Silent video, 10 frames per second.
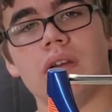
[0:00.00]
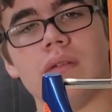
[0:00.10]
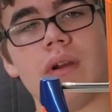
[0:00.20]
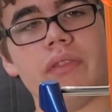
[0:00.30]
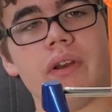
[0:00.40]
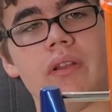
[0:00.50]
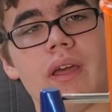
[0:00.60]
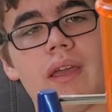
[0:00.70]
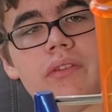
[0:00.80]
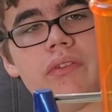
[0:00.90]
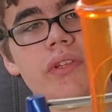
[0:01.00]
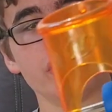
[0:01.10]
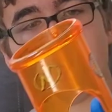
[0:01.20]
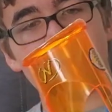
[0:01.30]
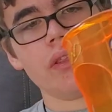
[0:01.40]
right there, that N
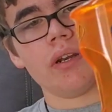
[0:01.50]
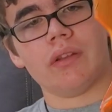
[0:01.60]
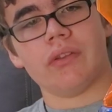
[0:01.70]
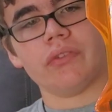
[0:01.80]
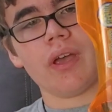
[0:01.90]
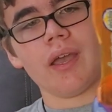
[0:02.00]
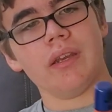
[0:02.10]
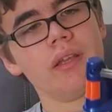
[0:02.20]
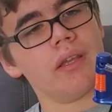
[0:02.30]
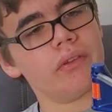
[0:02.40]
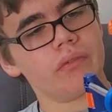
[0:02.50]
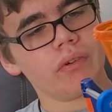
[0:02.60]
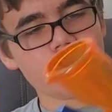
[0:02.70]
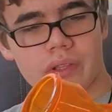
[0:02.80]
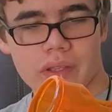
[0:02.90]
sticker, and then on the side, it
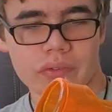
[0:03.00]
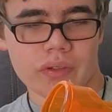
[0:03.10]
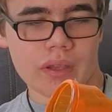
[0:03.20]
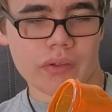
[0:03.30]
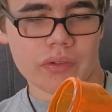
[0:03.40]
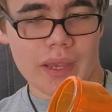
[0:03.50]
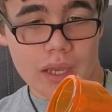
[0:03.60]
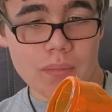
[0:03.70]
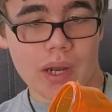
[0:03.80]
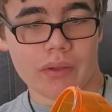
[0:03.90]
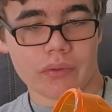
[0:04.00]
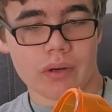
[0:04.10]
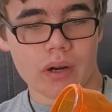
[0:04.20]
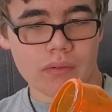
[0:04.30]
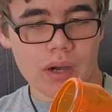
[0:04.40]
looks like it says
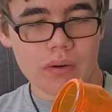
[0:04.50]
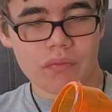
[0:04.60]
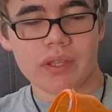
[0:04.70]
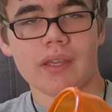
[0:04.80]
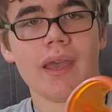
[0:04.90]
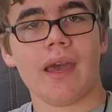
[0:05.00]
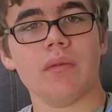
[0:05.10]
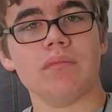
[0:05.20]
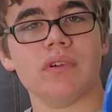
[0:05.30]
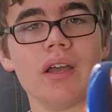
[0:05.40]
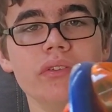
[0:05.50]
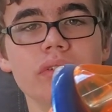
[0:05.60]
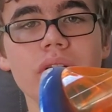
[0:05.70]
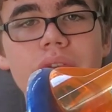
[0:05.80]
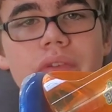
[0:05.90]
Atomizer, along with the Atom
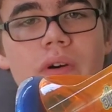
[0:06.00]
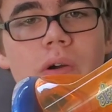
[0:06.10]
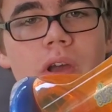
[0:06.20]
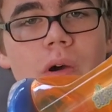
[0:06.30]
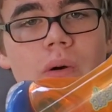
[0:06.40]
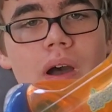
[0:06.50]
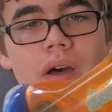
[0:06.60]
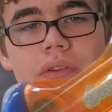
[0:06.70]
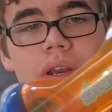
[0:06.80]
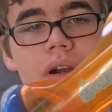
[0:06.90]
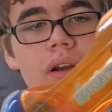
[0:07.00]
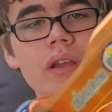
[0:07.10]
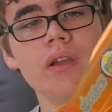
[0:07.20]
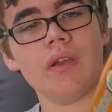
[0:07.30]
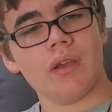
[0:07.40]
Blaster's logo on there.
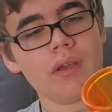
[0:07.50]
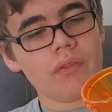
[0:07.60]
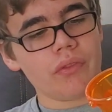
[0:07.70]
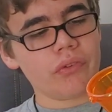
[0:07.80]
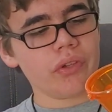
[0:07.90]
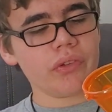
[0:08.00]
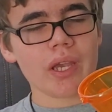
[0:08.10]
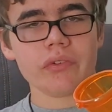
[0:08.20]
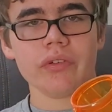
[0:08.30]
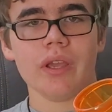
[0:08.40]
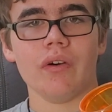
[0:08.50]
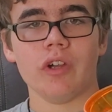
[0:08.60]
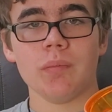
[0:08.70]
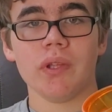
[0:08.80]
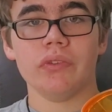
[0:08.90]
This is actually a
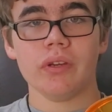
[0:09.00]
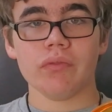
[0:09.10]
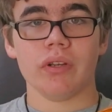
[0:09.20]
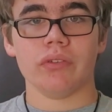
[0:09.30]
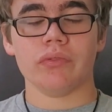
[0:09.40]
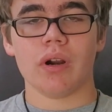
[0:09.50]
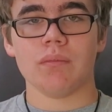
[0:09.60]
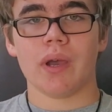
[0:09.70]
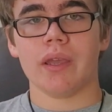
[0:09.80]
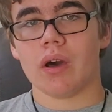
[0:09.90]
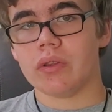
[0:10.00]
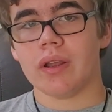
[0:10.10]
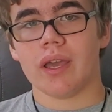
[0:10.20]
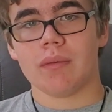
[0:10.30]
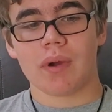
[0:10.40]
little bit different from my other
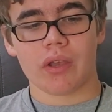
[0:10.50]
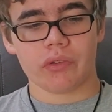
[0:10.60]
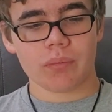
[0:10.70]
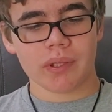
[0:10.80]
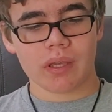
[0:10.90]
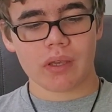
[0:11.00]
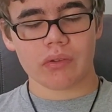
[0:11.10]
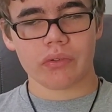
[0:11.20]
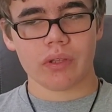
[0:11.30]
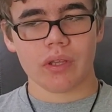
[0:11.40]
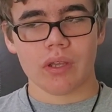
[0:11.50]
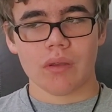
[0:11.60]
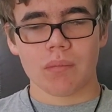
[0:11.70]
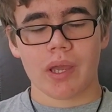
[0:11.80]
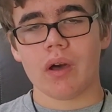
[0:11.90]
Atomizer, because
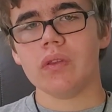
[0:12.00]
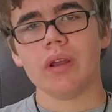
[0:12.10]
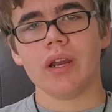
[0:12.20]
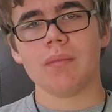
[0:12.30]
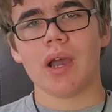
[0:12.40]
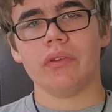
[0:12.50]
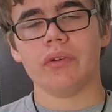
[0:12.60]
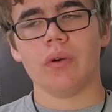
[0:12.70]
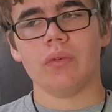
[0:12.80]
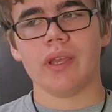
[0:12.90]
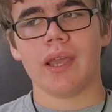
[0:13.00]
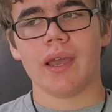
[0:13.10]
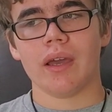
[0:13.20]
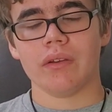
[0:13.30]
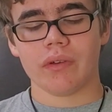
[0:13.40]
my other Atomizer only
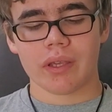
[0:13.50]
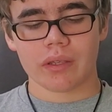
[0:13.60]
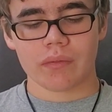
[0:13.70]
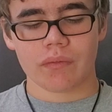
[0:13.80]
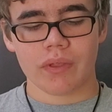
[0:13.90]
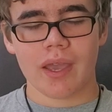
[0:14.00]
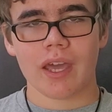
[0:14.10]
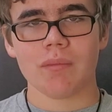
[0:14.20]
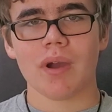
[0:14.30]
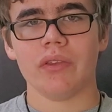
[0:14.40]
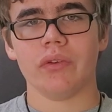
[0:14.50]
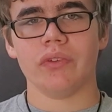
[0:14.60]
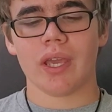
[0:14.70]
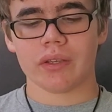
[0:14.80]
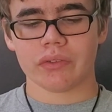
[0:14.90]
had, like, the Atomizer
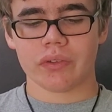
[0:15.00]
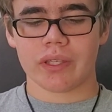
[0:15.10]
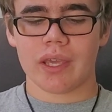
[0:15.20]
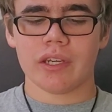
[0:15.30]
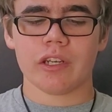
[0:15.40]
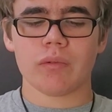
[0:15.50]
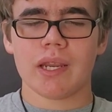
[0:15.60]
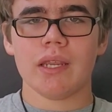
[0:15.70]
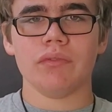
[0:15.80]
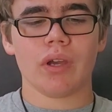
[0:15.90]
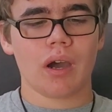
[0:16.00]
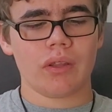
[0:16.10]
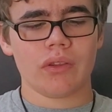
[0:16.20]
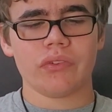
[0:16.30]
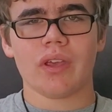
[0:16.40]
text, like, engraved on
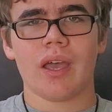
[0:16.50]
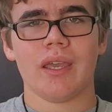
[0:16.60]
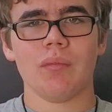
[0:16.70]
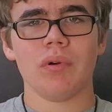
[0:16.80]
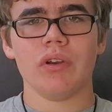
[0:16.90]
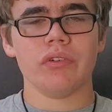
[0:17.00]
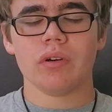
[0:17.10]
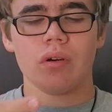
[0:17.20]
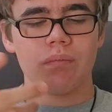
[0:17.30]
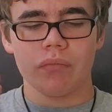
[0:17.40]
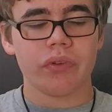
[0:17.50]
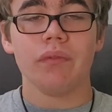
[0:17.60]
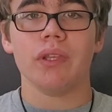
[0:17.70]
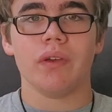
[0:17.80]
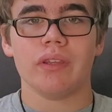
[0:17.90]
the side, I'm pretty sure,
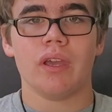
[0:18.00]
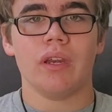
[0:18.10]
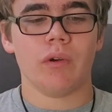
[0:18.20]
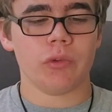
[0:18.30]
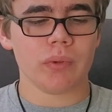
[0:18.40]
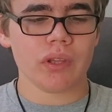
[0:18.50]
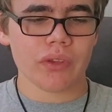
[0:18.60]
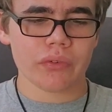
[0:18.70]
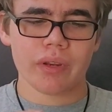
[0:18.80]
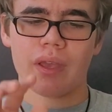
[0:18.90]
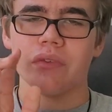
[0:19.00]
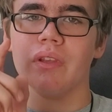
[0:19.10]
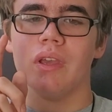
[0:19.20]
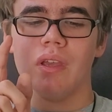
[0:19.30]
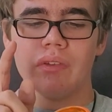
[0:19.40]
something like that anyways, but this actually has
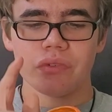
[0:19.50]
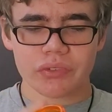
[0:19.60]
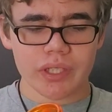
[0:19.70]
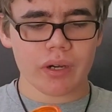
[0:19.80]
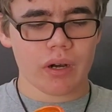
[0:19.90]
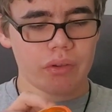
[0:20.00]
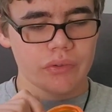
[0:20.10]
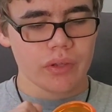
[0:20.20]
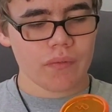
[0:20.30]
stickers.